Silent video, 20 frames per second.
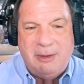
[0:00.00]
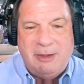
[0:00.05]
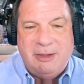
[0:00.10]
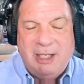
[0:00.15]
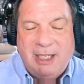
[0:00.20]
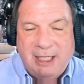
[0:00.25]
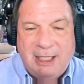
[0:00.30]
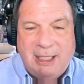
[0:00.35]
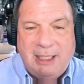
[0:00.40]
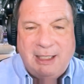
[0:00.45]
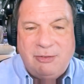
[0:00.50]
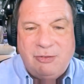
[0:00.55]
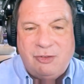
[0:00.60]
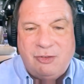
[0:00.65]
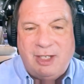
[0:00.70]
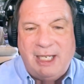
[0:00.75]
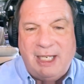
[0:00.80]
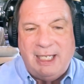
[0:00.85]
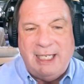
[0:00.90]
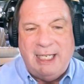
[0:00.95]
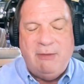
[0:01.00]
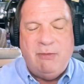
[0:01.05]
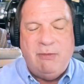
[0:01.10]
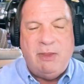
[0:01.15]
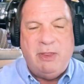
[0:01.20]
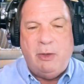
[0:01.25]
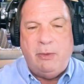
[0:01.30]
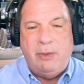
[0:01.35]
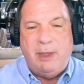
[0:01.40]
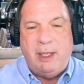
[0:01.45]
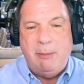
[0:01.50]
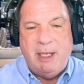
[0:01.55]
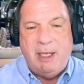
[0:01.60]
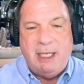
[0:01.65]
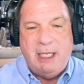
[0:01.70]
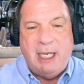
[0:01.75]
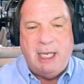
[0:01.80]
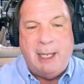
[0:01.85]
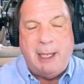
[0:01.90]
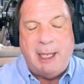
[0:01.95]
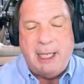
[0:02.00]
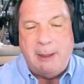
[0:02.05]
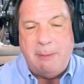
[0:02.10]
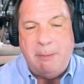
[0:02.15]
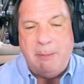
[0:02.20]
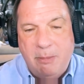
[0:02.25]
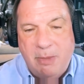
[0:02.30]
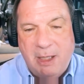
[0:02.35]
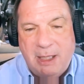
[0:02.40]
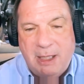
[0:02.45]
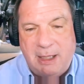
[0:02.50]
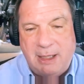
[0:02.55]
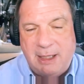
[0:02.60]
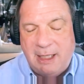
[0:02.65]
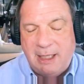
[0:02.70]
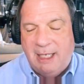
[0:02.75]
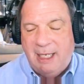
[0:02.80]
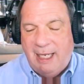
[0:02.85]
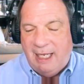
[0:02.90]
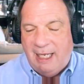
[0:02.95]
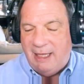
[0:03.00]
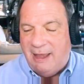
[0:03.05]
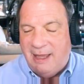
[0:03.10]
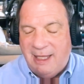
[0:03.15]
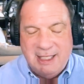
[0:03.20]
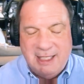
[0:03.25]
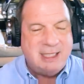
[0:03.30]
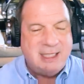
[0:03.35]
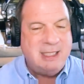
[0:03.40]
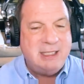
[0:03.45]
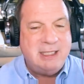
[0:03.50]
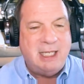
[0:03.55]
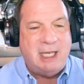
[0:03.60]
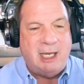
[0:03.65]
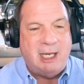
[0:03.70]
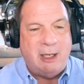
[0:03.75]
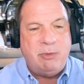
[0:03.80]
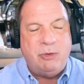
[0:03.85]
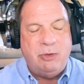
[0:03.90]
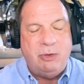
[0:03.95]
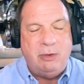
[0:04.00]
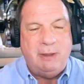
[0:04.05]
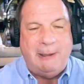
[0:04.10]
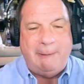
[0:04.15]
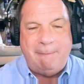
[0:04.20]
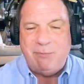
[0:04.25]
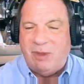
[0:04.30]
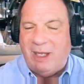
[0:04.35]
taking a stand, even though they may not admit it. And this is the opportunity.